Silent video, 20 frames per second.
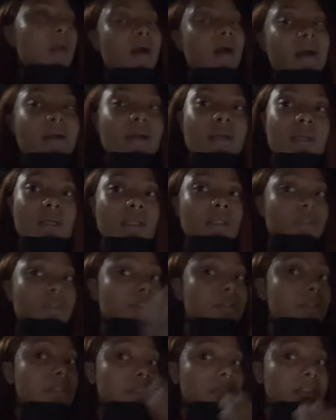I can
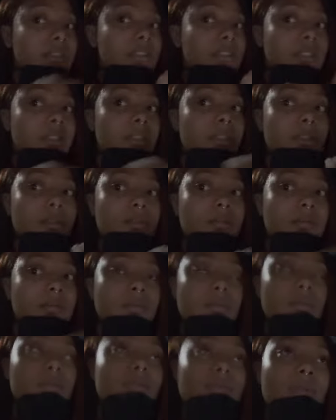clearly see,
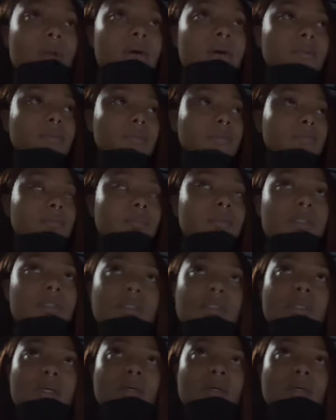you know, the,